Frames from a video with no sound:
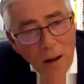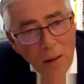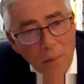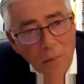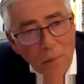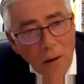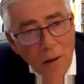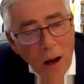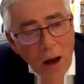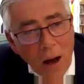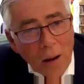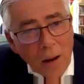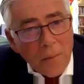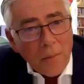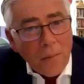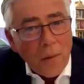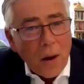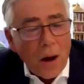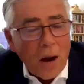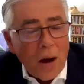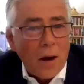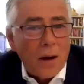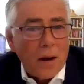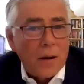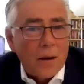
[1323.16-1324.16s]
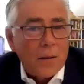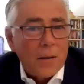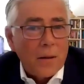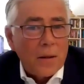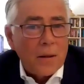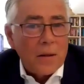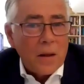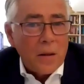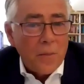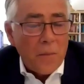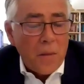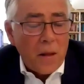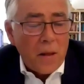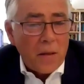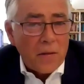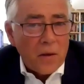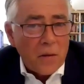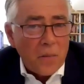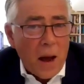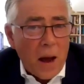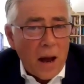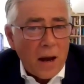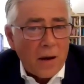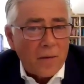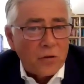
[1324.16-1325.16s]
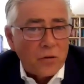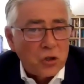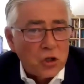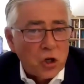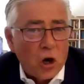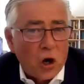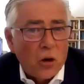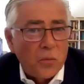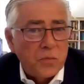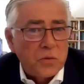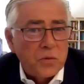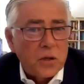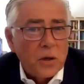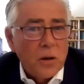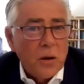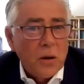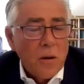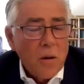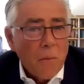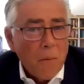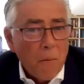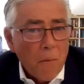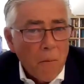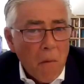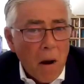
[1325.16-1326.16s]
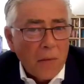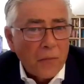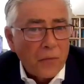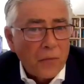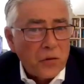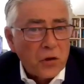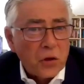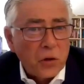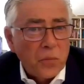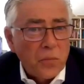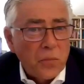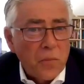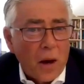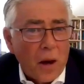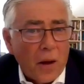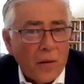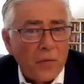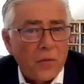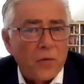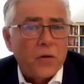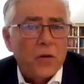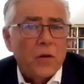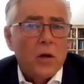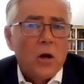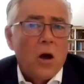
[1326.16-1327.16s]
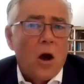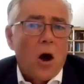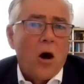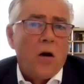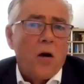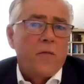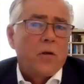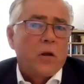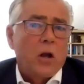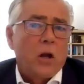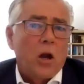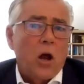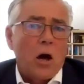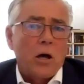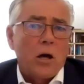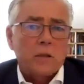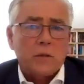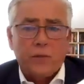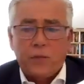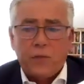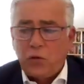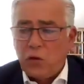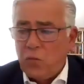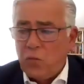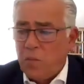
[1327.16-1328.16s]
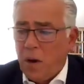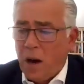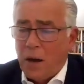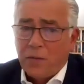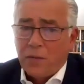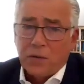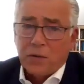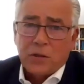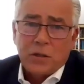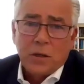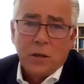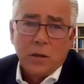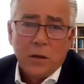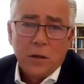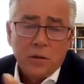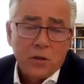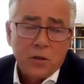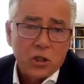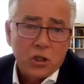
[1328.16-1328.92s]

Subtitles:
the amount of jobs month-on-month over the last few months,